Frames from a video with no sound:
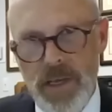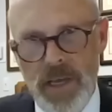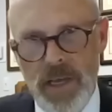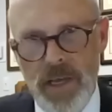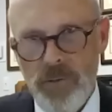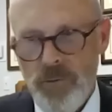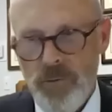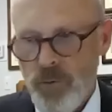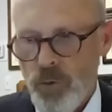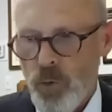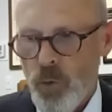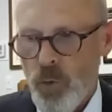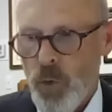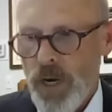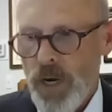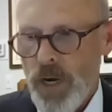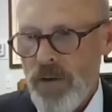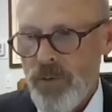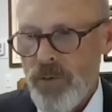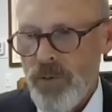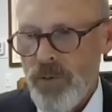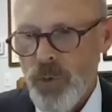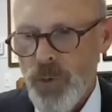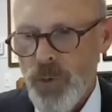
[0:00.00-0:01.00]
And for
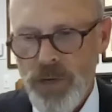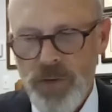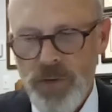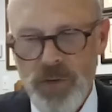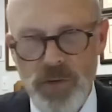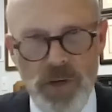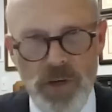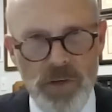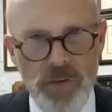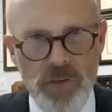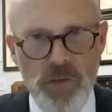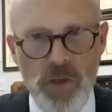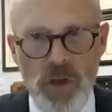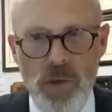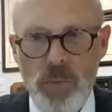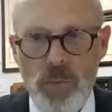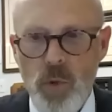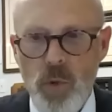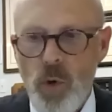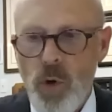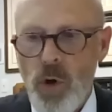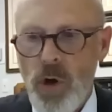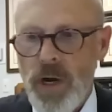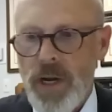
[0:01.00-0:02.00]
whatever reason, at
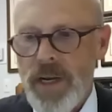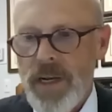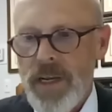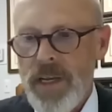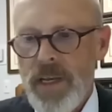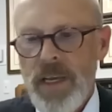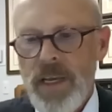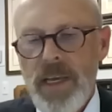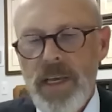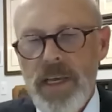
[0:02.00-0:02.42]
some point,